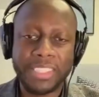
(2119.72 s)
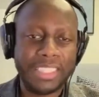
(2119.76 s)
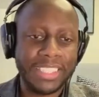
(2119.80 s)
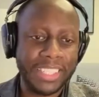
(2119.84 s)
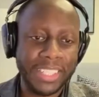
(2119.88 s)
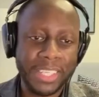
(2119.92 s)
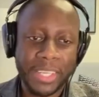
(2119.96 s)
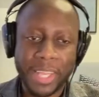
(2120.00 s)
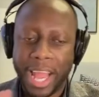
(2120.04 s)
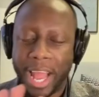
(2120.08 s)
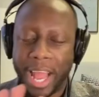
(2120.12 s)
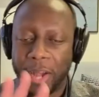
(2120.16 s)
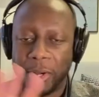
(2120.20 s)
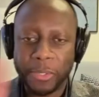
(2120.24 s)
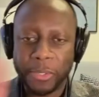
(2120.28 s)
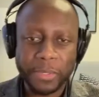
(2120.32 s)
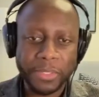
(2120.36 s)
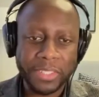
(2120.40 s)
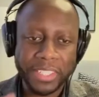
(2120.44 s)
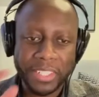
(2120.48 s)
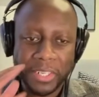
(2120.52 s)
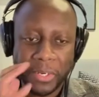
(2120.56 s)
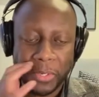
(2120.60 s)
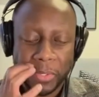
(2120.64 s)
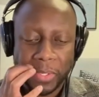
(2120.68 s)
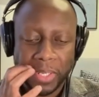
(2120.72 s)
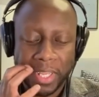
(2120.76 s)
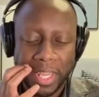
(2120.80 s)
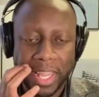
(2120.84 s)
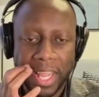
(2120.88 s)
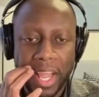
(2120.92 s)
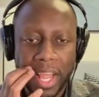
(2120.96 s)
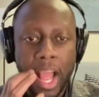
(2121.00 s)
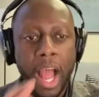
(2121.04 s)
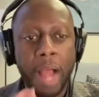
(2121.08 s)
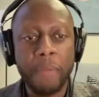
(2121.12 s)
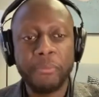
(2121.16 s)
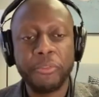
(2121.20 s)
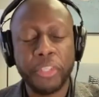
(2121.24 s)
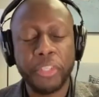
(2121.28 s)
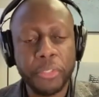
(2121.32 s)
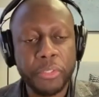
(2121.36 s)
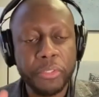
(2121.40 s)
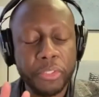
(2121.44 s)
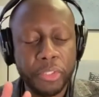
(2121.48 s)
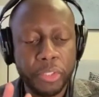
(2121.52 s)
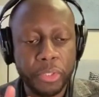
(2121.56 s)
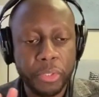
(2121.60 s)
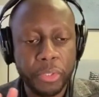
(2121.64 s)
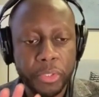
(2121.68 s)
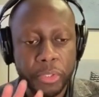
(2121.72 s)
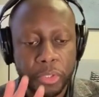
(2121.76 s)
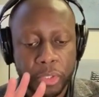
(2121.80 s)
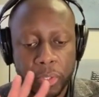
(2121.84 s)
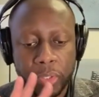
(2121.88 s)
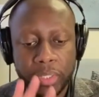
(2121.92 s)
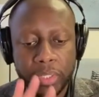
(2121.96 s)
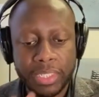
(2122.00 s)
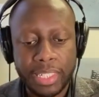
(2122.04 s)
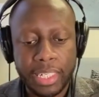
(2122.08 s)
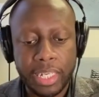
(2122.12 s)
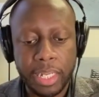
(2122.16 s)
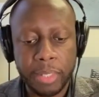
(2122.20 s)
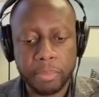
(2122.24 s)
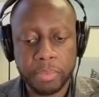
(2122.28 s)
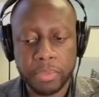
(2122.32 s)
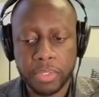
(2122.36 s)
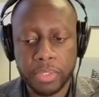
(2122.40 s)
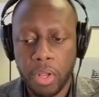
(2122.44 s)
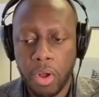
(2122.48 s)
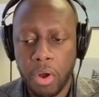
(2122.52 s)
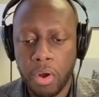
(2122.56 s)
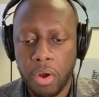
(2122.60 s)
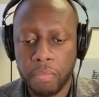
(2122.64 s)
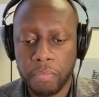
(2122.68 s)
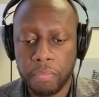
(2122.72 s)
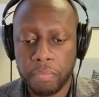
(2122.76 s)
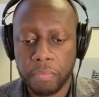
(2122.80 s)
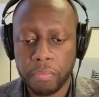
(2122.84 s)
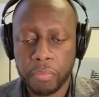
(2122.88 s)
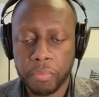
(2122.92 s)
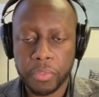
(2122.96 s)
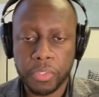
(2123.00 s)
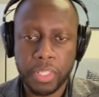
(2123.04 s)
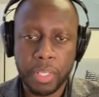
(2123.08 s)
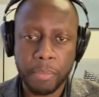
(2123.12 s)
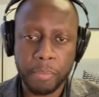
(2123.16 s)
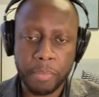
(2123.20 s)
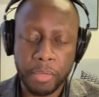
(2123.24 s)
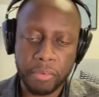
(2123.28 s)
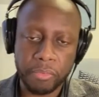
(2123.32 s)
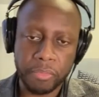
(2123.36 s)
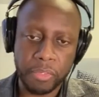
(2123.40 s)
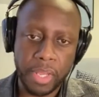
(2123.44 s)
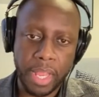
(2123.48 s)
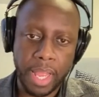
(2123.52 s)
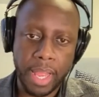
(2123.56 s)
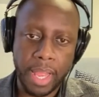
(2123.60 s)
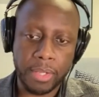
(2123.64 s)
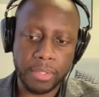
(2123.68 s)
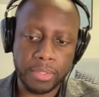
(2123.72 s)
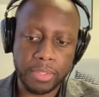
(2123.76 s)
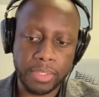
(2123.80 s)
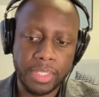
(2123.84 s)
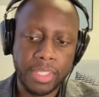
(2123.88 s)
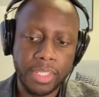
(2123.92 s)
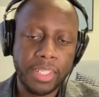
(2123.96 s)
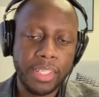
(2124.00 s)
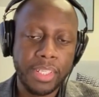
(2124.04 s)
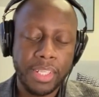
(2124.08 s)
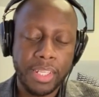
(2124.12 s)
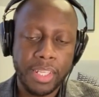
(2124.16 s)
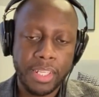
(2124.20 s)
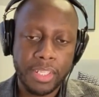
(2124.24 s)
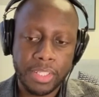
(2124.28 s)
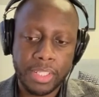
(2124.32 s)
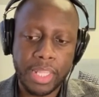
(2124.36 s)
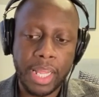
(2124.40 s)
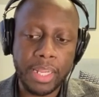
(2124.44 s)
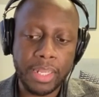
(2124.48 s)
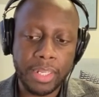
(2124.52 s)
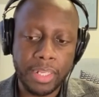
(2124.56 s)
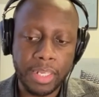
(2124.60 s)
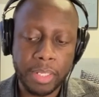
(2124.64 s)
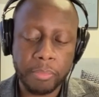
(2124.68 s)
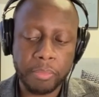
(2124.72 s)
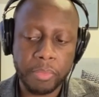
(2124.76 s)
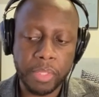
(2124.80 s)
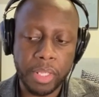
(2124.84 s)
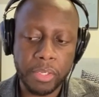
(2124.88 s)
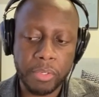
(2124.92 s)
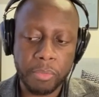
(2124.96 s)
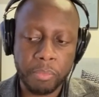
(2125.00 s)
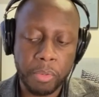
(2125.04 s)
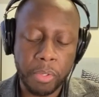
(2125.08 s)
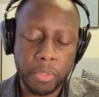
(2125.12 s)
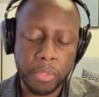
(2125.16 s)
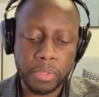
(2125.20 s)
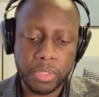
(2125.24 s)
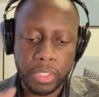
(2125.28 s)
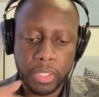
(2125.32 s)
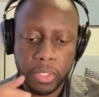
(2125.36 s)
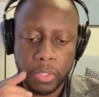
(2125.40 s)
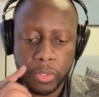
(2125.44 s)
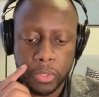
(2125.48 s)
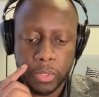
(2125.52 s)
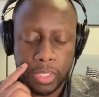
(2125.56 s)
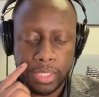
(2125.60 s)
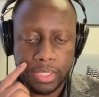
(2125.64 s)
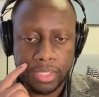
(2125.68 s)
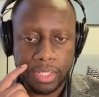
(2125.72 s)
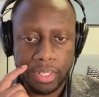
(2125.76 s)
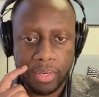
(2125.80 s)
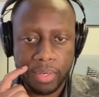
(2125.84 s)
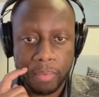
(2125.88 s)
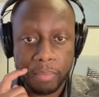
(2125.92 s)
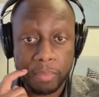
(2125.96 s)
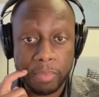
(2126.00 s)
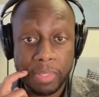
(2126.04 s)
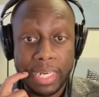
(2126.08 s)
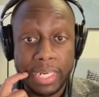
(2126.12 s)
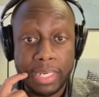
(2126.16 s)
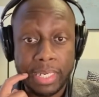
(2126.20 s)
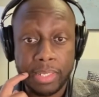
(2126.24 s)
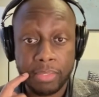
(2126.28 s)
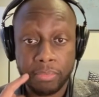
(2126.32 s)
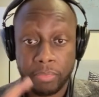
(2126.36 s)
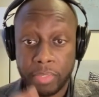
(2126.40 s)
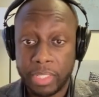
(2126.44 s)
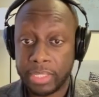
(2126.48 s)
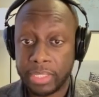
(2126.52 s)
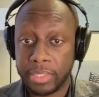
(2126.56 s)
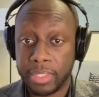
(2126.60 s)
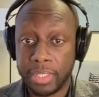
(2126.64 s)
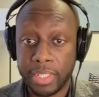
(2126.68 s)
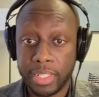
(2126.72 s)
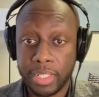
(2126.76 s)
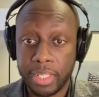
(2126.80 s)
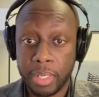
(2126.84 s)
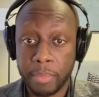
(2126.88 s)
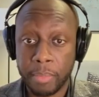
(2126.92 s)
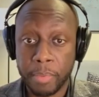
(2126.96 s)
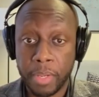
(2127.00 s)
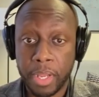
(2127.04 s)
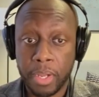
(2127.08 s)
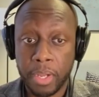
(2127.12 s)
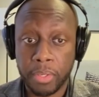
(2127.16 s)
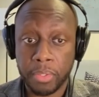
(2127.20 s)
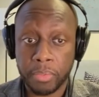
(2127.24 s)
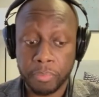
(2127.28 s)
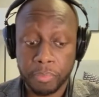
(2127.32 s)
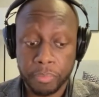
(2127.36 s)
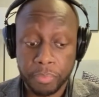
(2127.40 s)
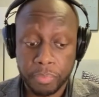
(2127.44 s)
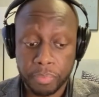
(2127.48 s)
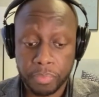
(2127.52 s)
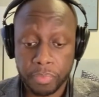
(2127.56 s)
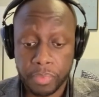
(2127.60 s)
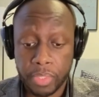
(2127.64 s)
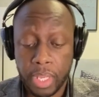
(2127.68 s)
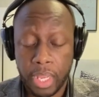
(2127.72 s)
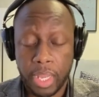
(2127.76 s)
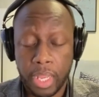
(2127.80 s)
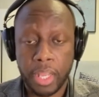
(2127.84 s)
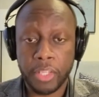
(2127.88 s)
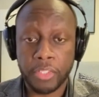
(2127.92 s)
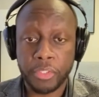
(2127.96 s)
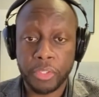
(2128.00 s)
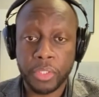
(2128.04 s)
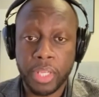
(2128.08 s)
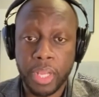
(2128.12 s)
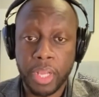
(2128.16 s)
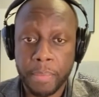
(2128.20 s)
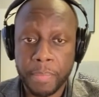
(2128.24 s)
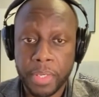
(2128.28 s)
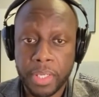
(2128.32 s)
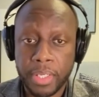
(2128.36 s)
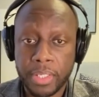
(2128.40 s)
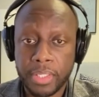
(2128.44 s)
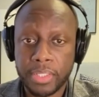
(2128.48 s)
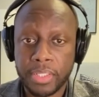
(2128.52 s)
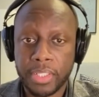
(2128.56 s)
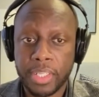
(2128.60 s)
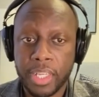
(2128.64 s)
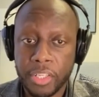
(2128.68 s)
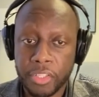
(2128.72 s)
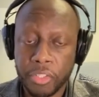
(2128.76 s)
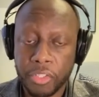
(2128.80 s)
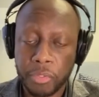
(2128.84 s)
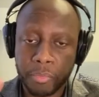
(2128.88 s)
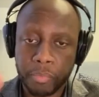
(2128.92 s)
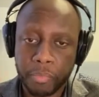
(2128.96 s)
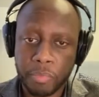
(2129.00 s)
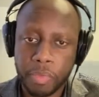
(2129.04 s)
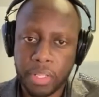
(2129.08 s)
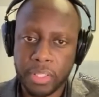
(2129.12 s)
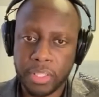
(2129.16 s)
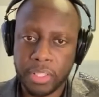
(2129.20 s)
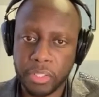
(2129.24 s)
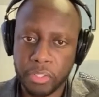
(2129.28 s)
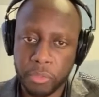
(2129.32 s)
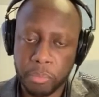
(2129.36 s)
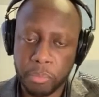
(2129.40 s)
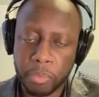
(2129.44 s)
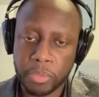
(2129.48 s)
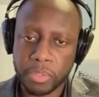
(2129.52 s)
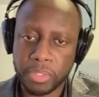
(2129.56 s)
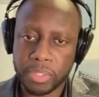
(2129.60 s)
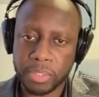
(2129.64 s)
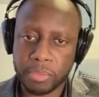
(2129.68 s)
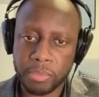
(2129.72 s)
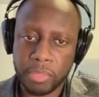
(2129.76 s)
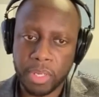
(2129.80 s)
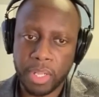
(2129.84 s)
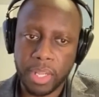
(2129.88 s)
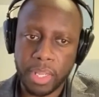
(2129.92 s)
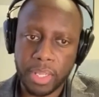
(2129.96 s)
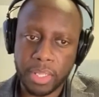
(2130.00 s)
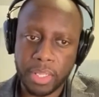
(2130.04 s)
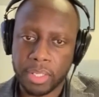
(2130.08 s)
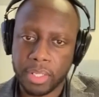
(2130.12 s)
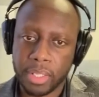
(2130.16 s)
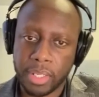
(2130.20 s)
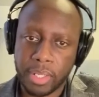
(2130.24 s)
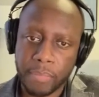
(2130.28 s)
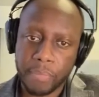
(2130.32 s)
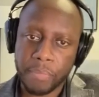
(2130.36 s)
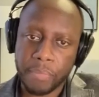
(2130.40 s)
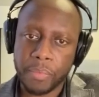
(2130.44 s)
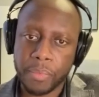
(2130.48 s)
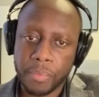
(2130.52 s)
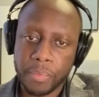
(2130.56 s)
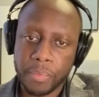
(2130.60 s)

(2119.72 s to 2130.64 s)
love to see how, I'm sure you showed us clips of a bit of your house. That clip that you posted on your Instagram recently about as you come in and I think you put some like